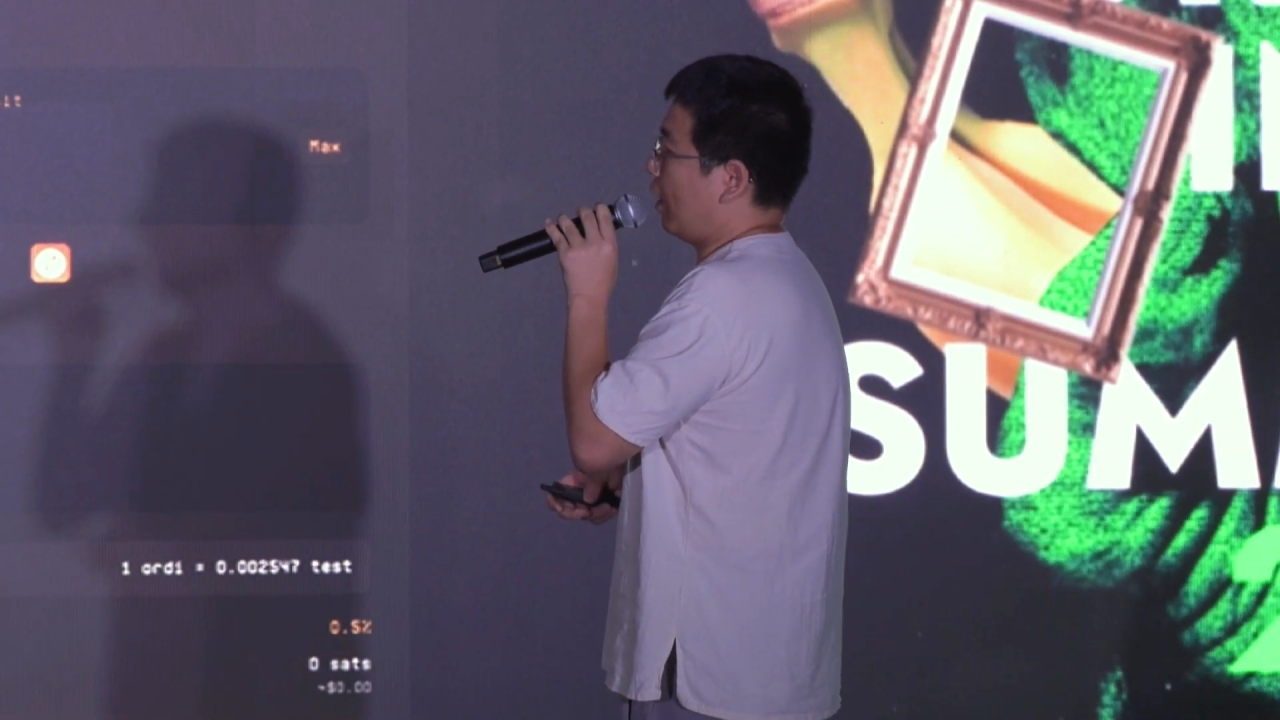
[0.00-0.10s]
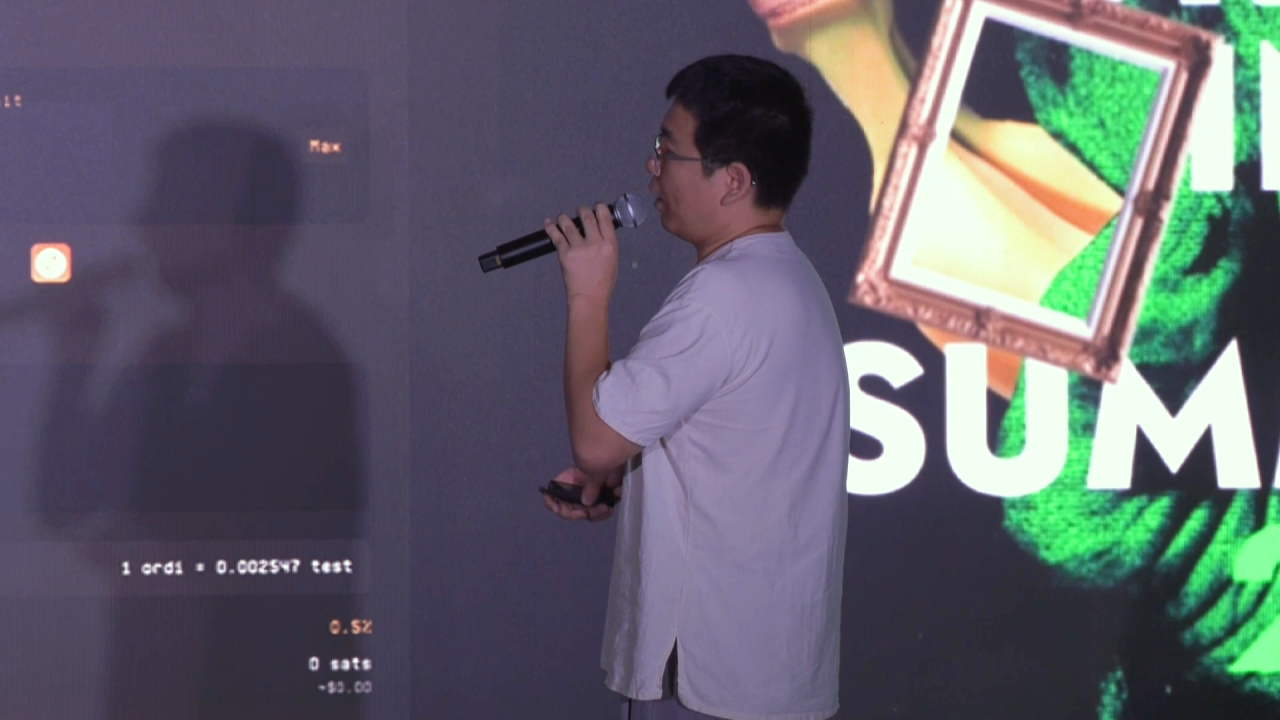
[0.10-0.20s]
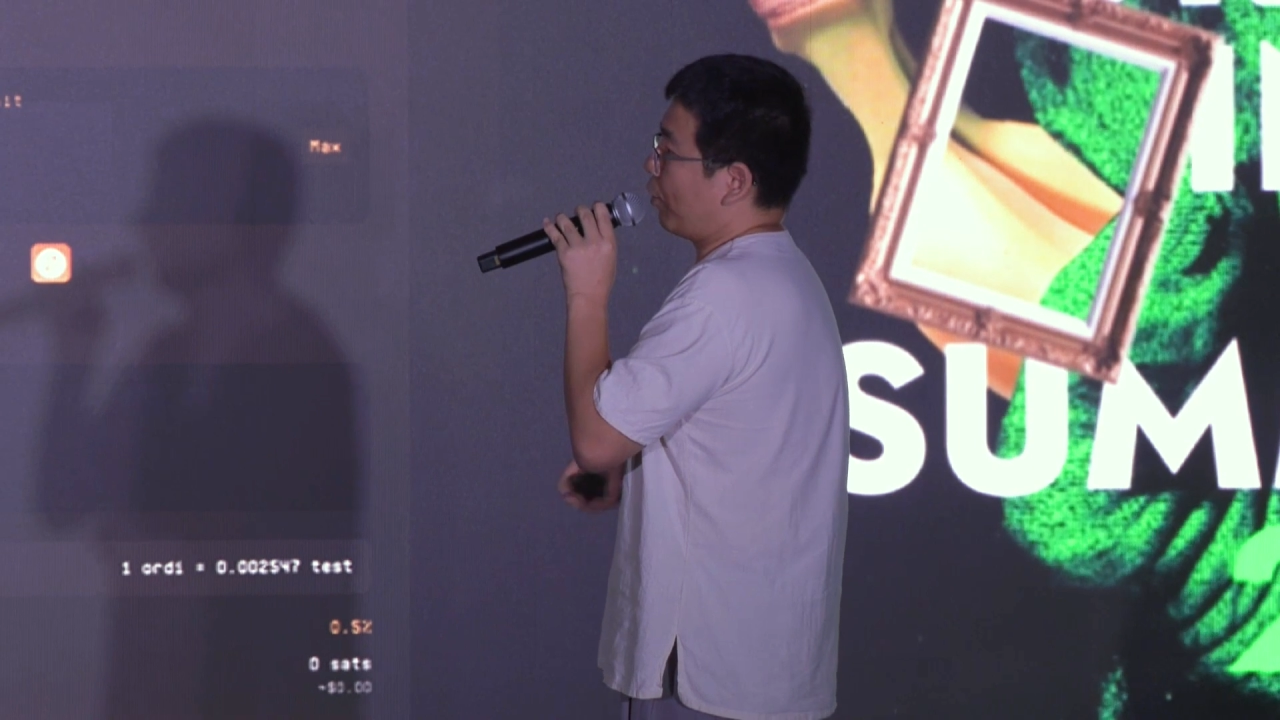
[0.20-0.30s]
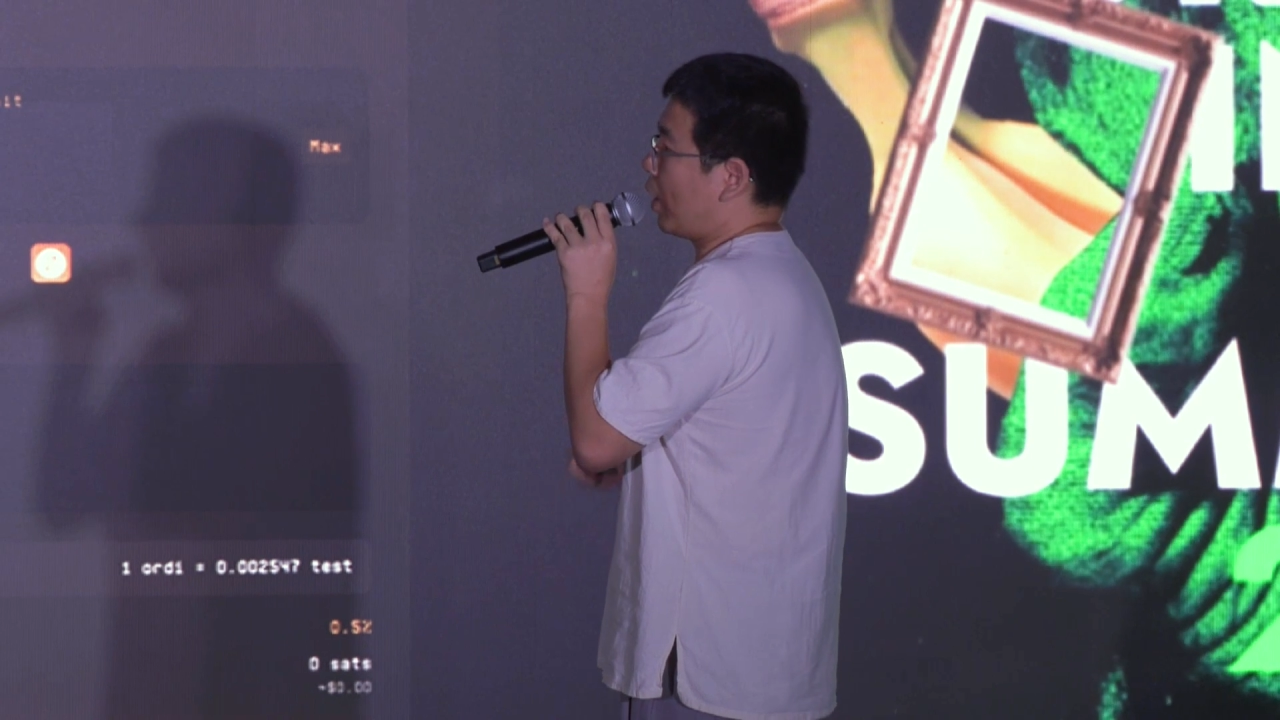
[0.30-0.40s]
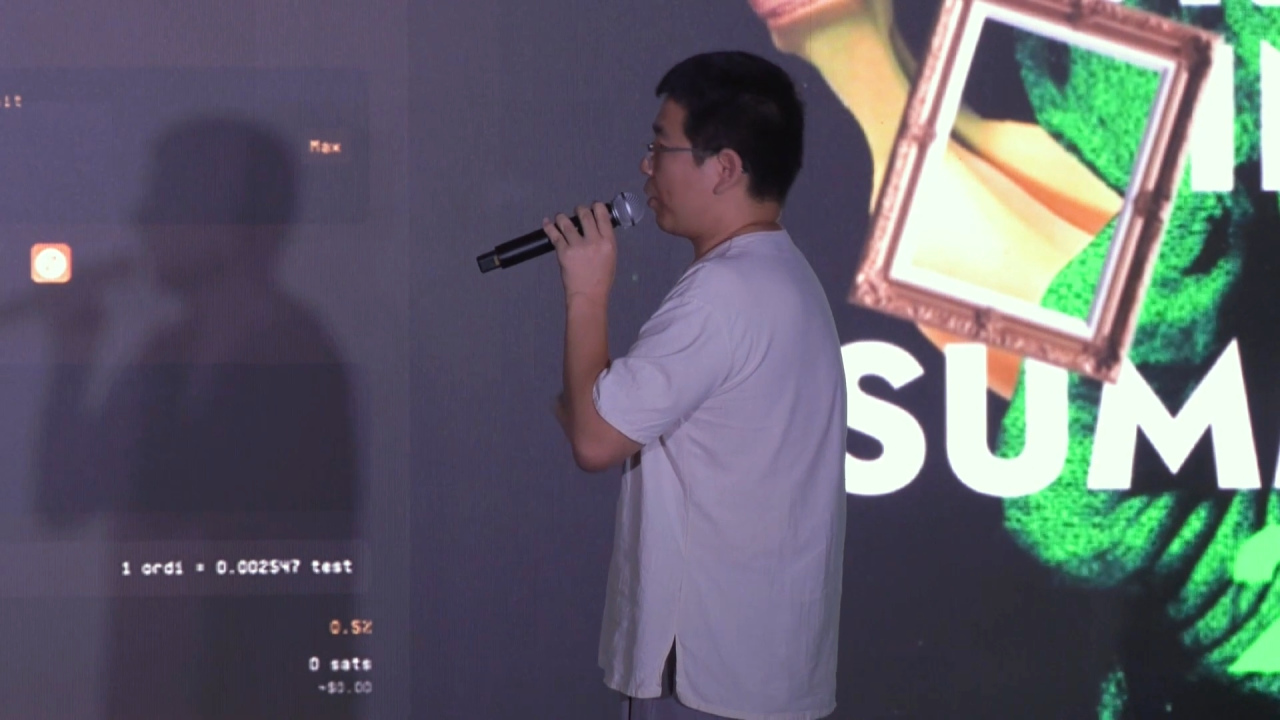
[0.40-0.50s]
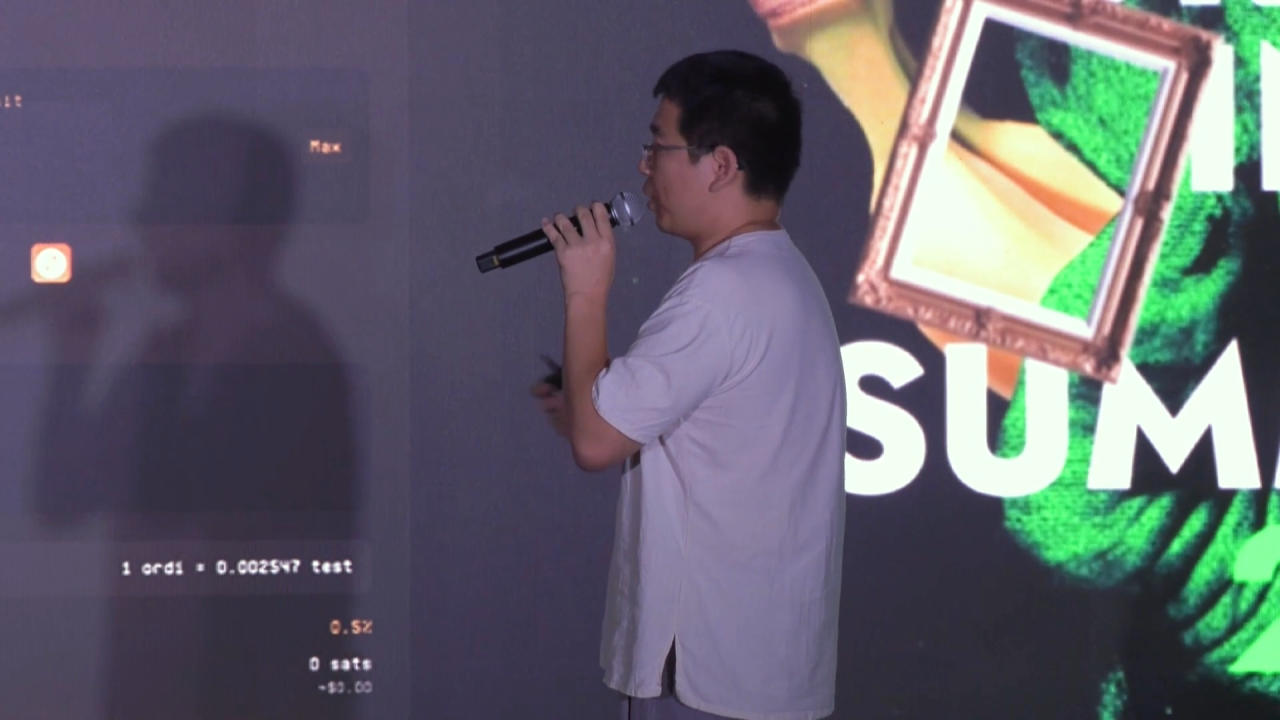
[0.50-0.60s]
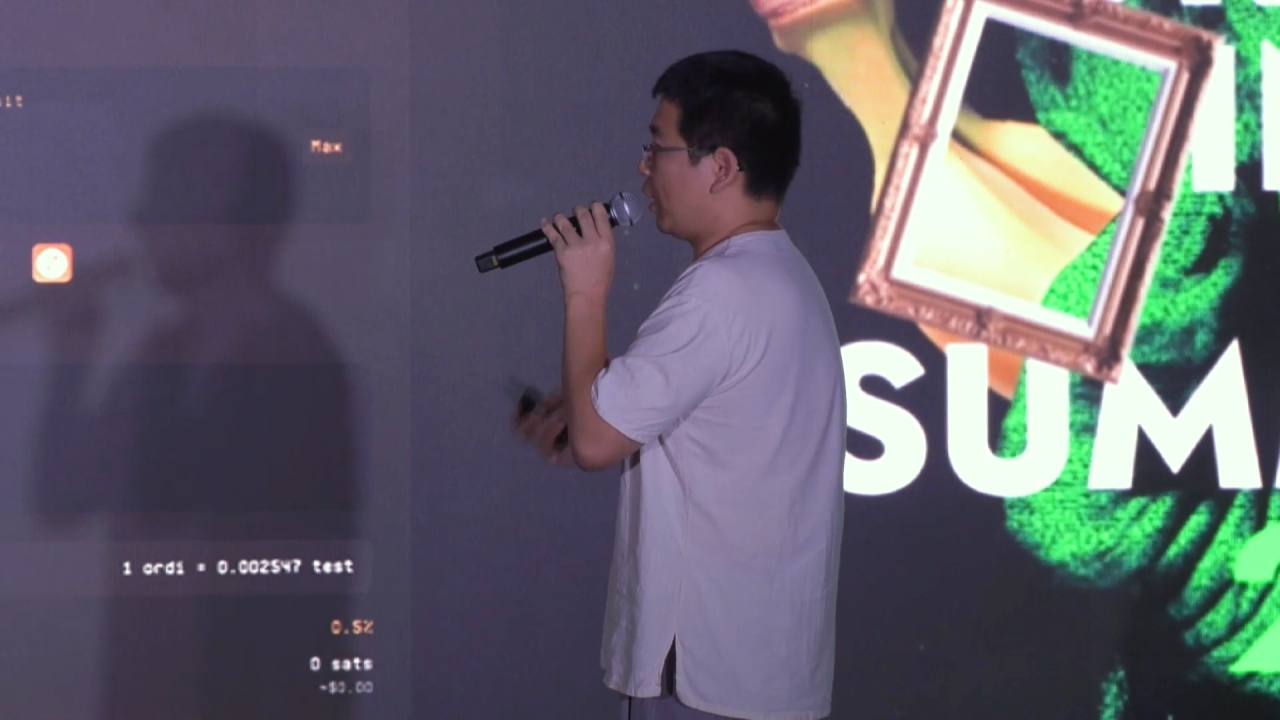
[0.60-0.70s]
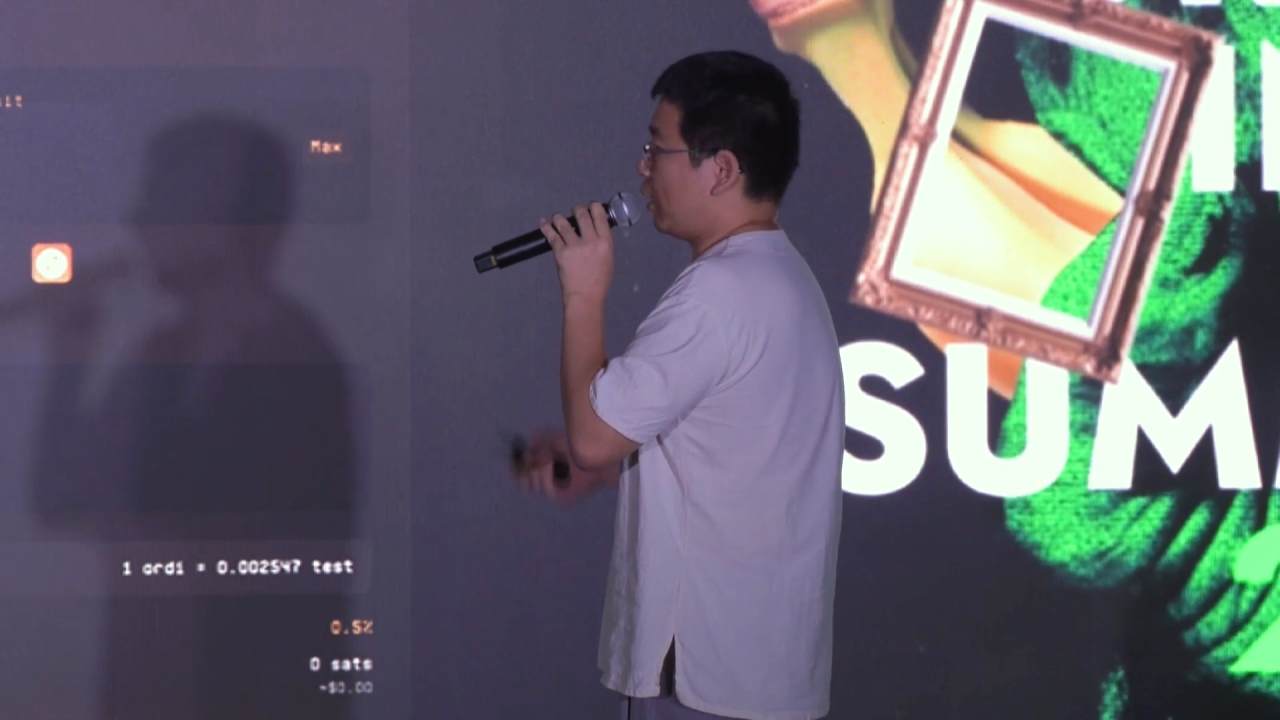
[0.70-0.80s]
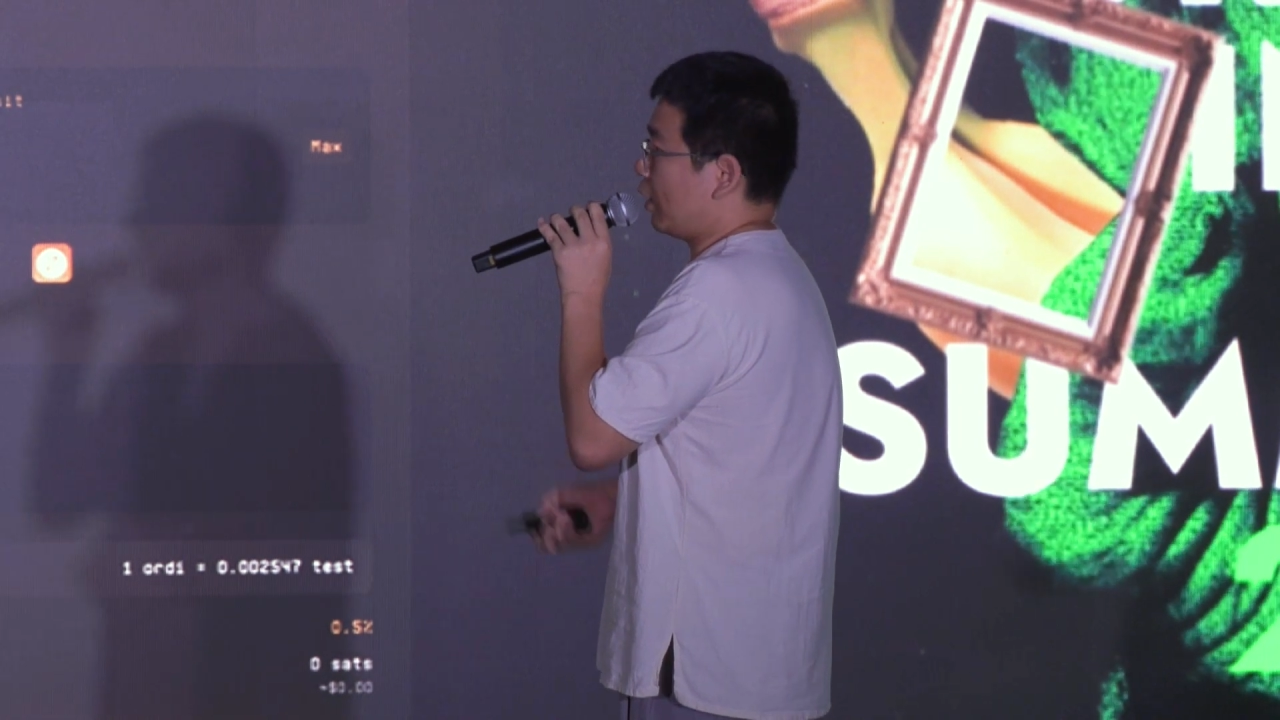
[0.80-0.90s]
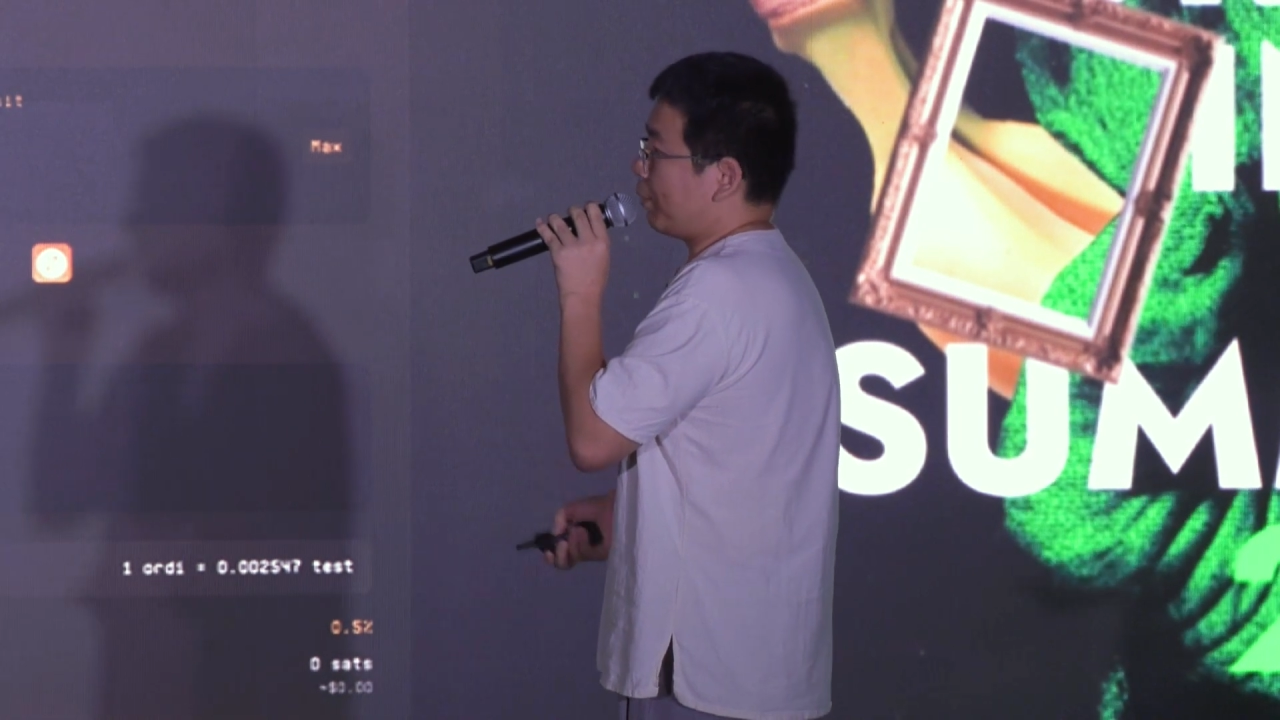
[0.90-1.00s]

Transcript: You can create as